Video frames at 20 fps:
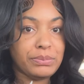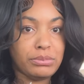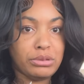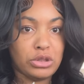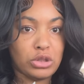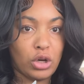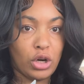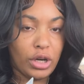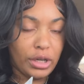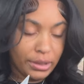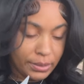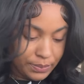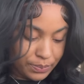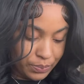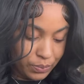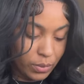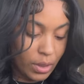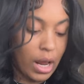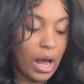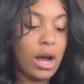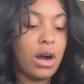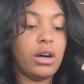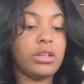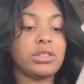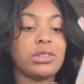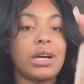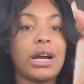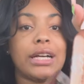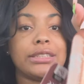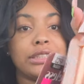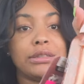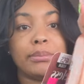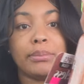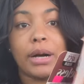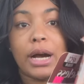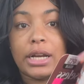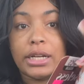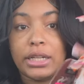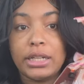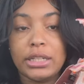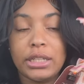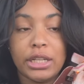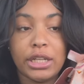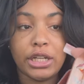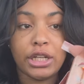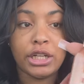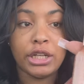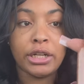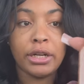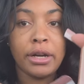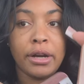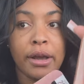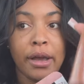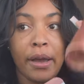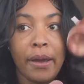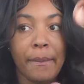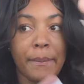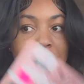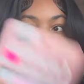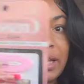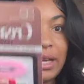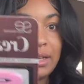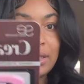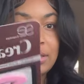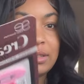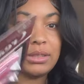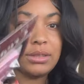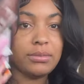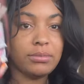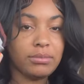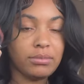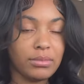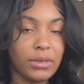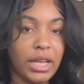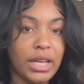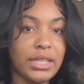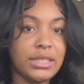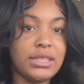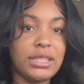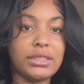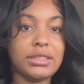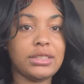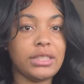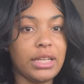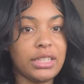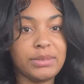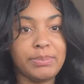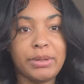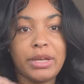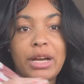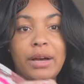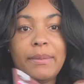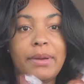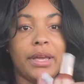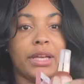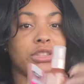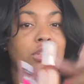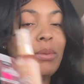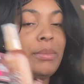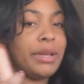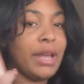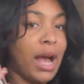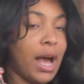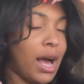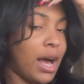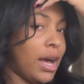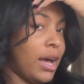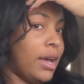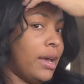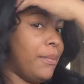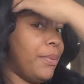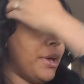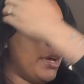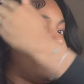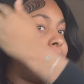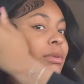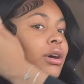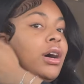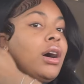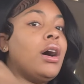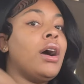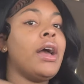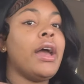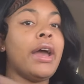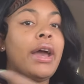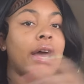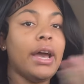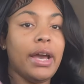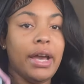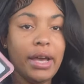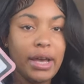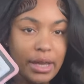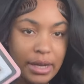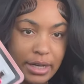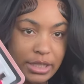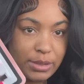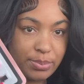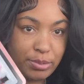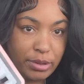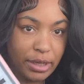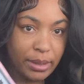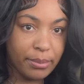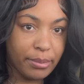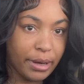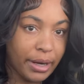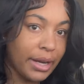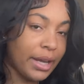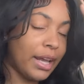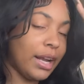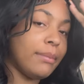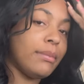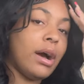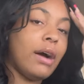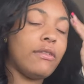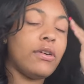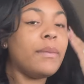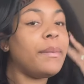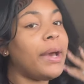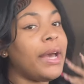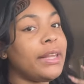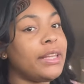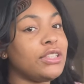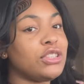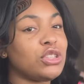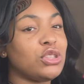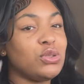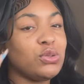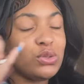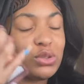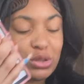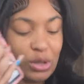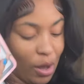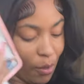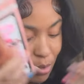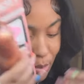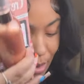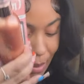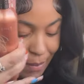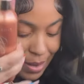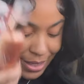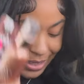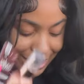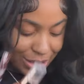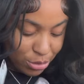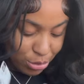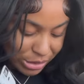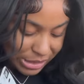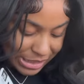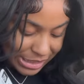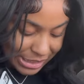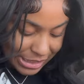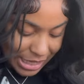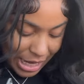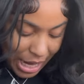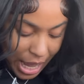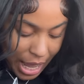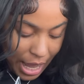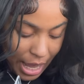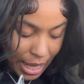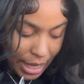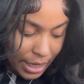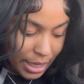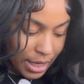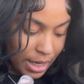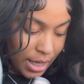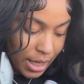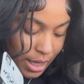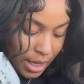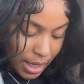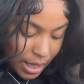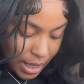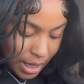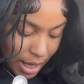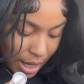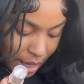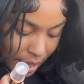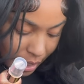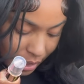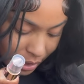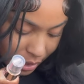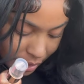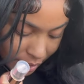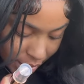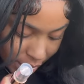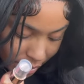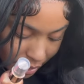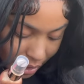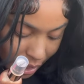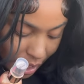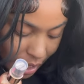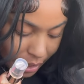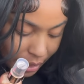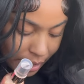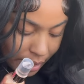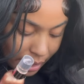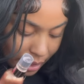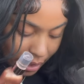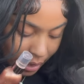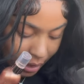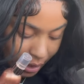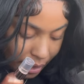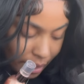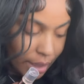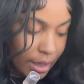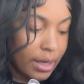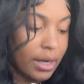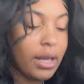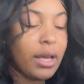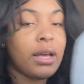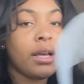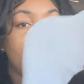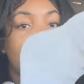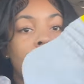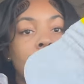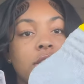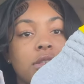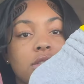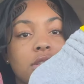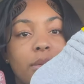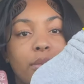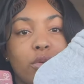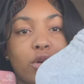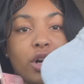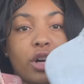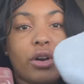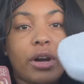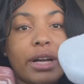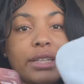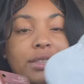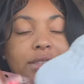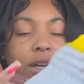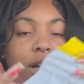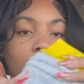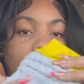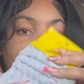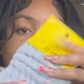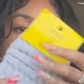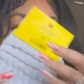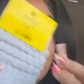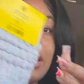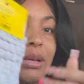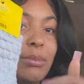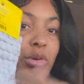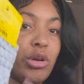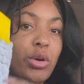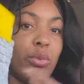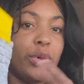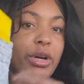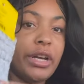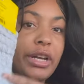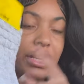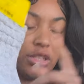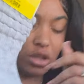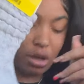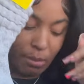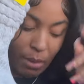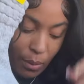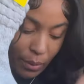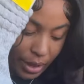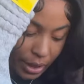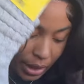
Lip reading: I also got some body glitter because it's gonna be hot in Panama and it's spring break and I'm gonna have on bathing suits, so I want my body to shine. And then I got some more gray socks because I'm gonna wear these on my way